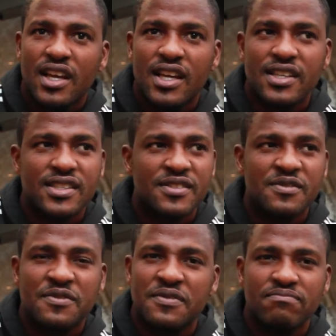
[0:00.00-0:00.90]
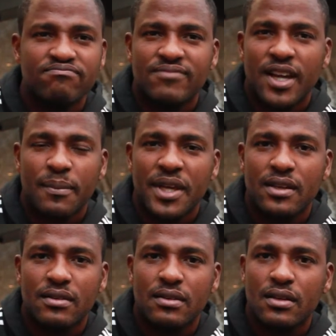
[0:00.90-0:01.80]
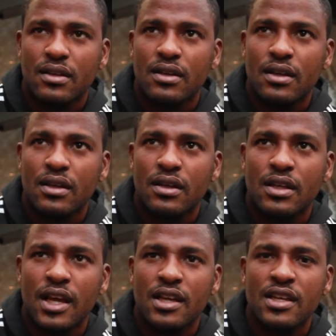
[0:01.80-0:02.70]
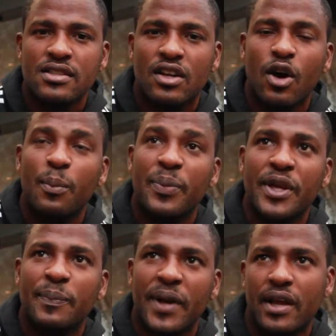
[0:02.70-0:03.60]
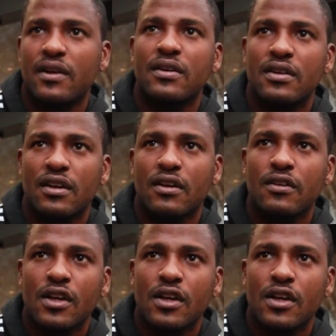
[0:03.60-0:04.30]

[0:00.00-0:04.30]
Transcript: is, I mean, he, he's a complete player, you know?